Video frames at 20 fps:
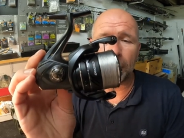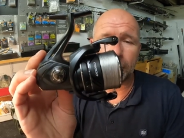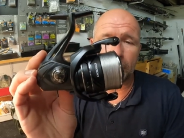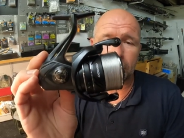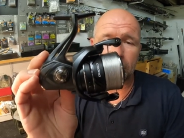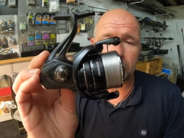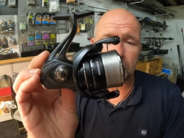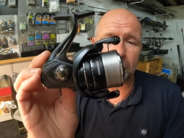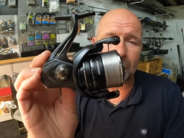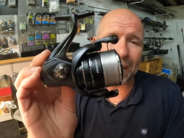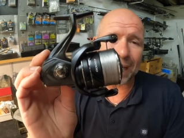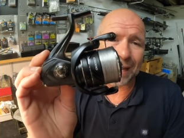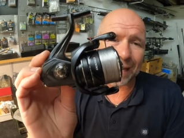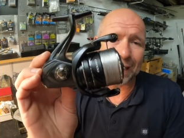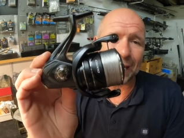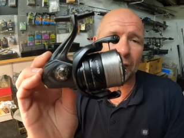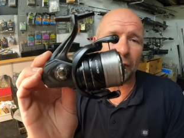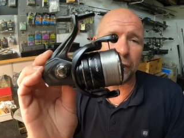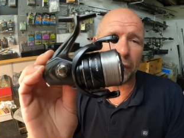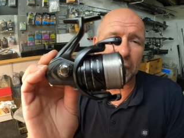there's many
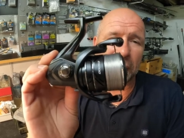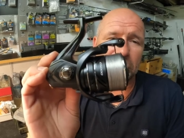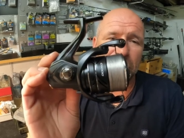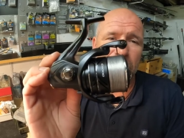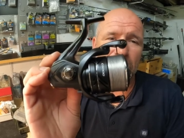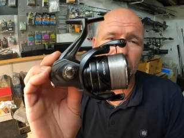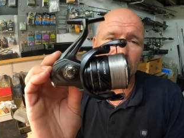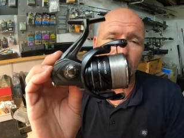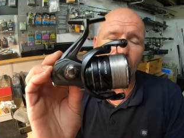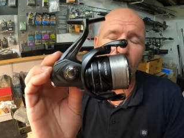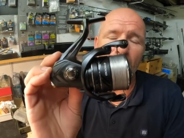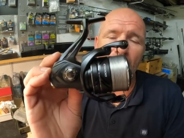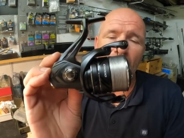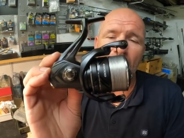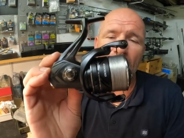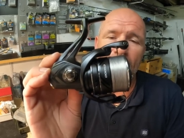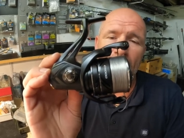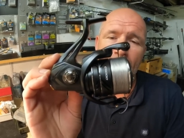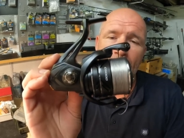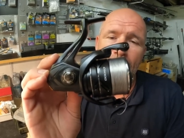key features
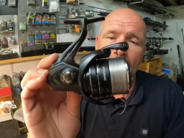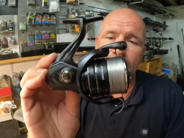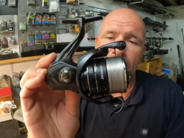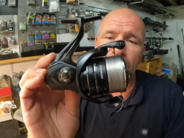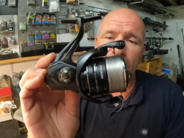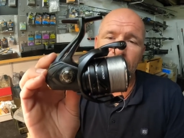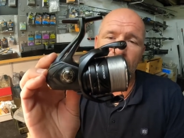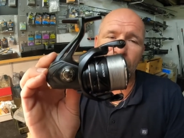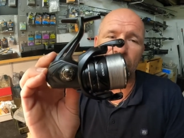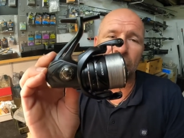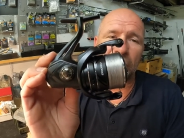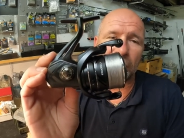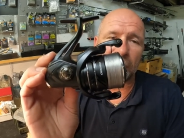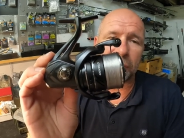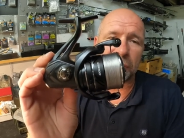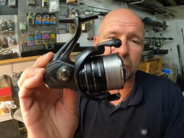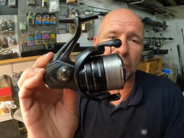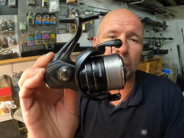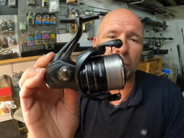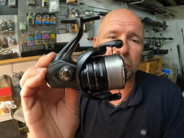why this reel
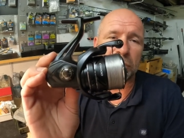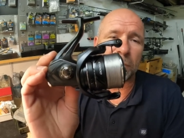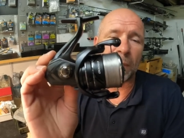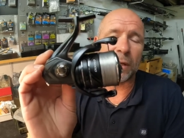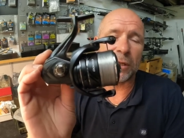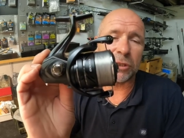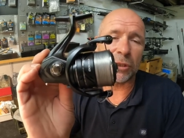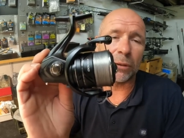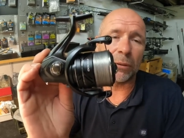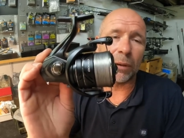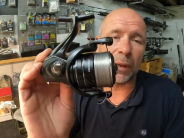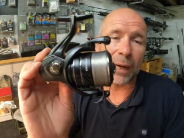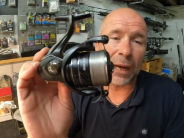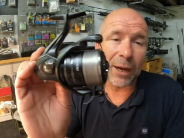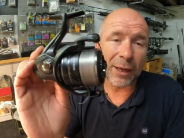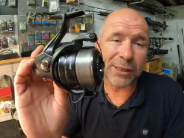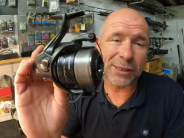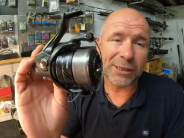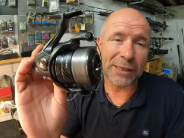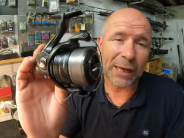is so special. And
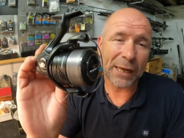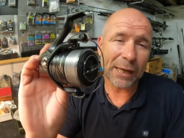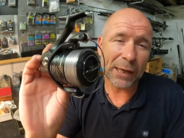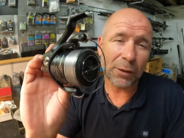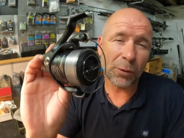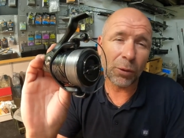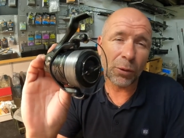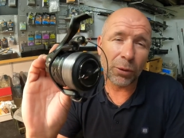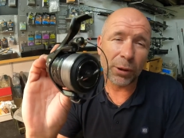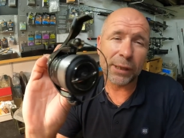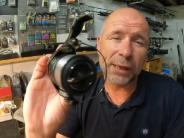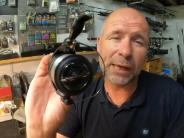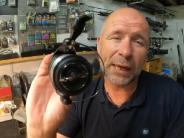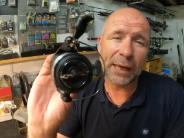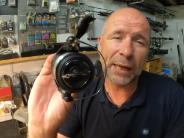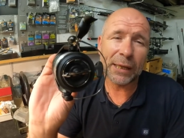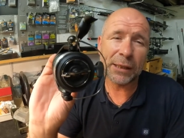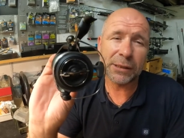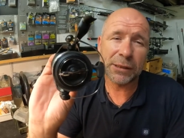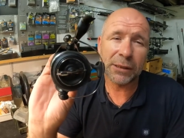I'd say in all the
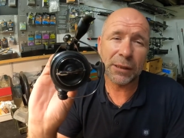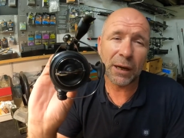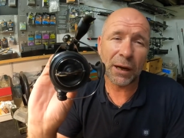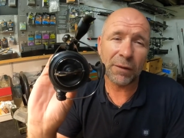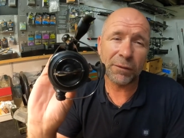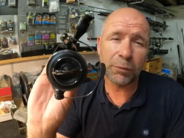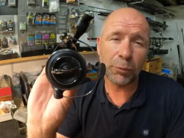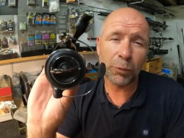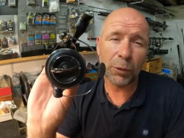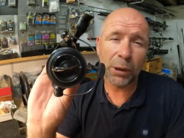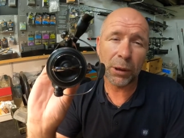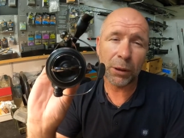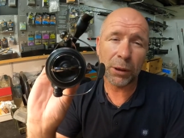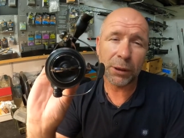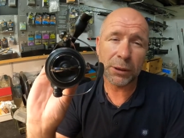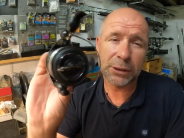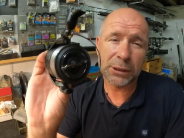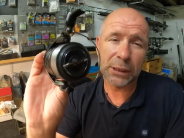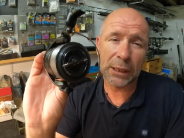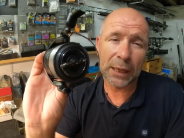years I've
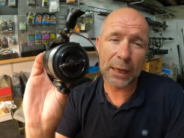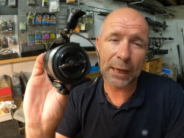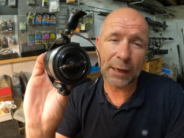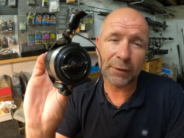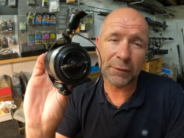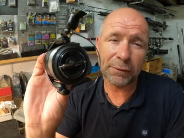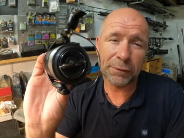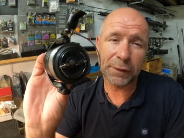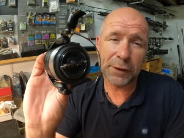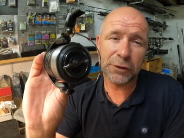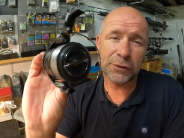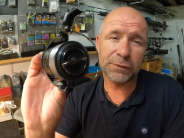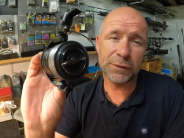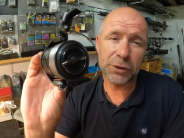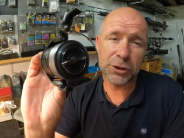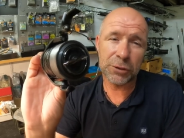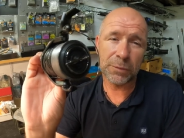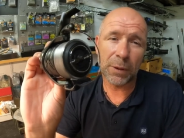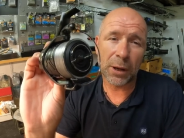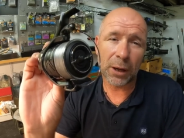worked and fished for
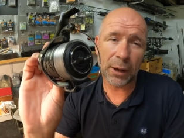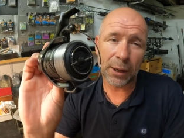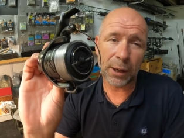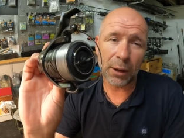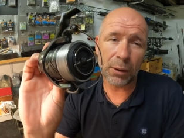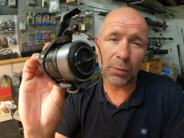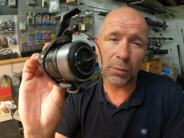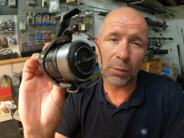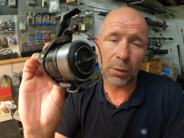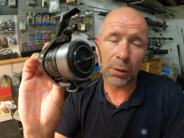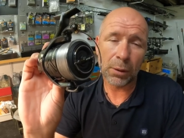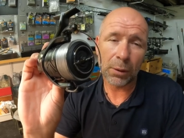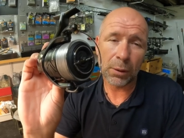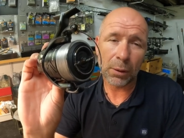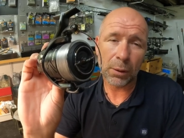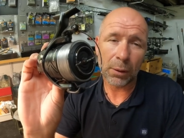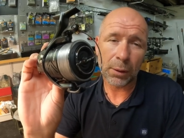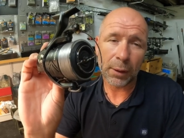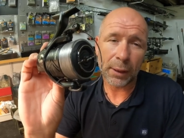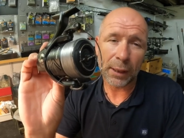Shimano,
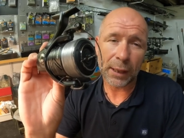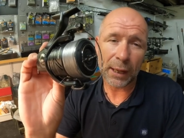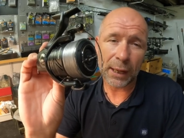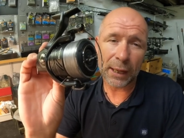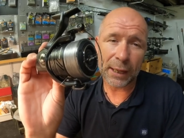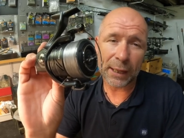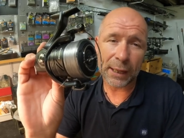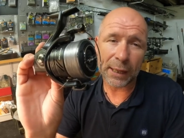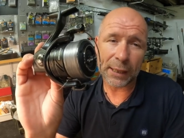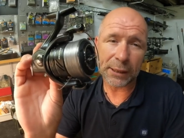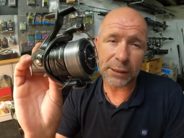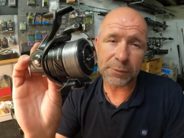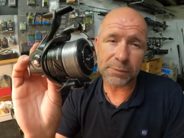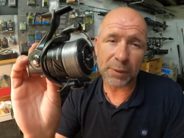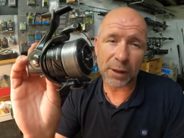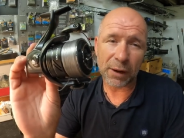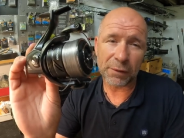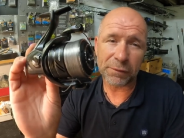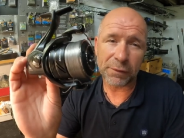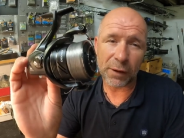it is
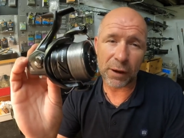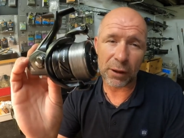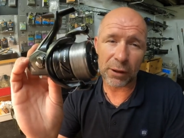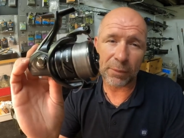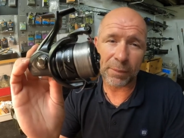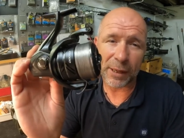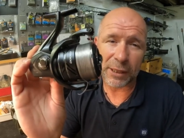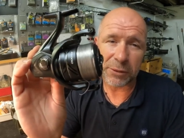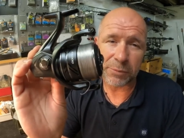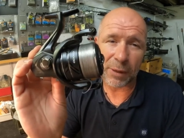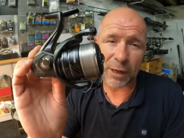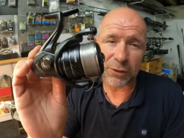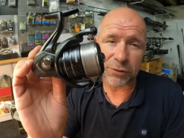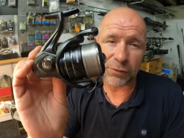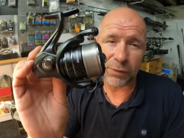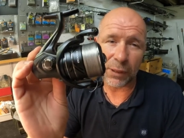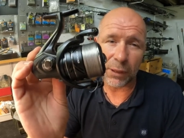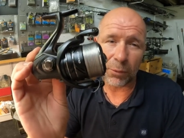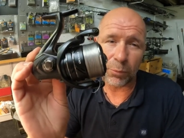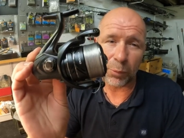by far the best
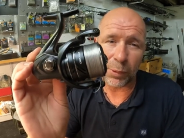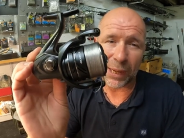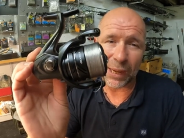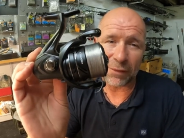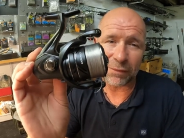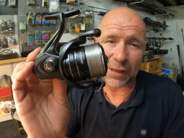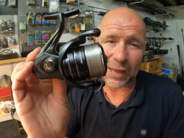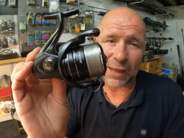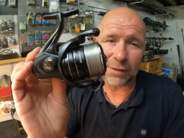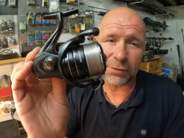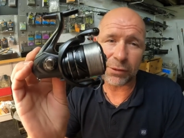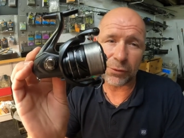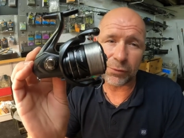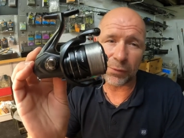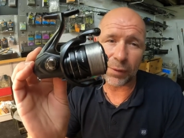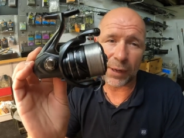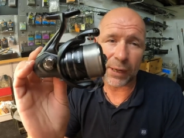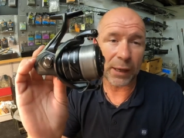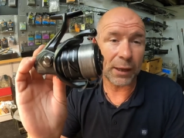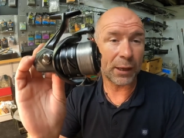match reel we have ever
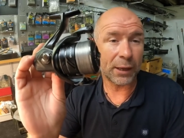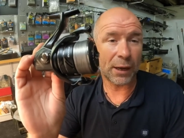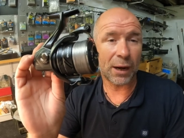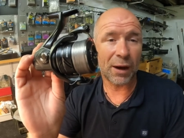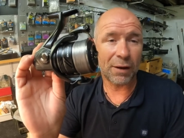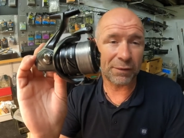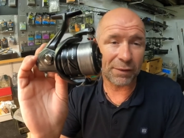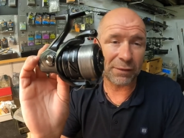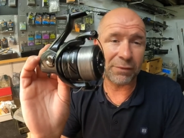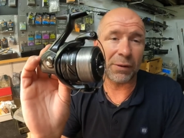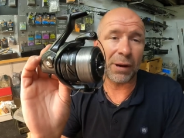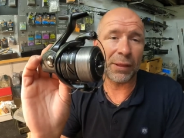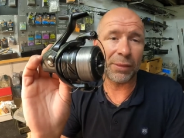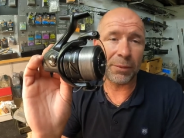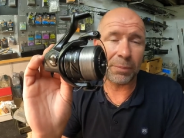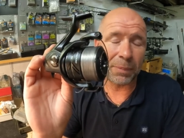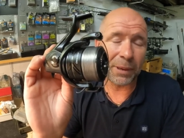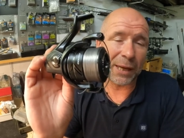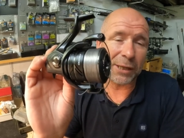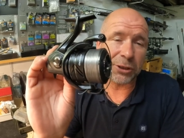created and I've ever had
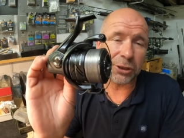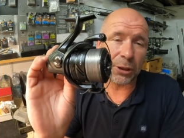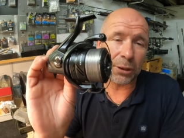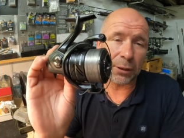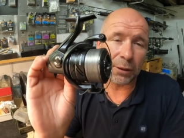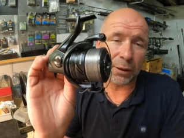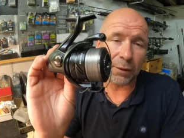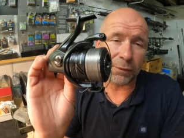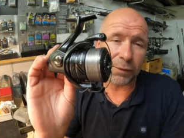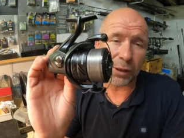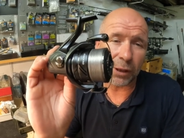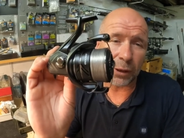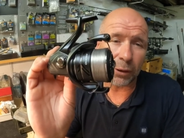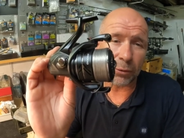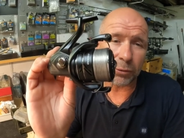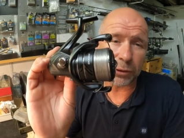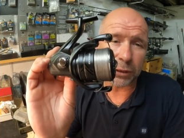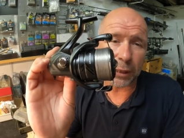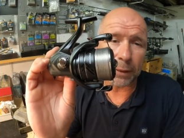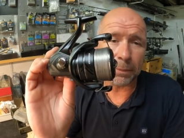the pleasure of
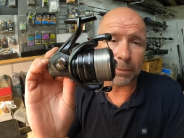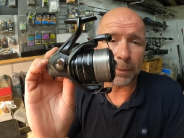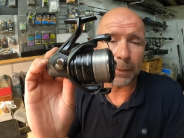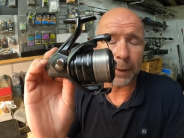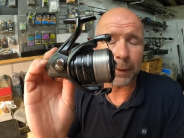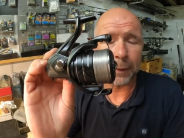using.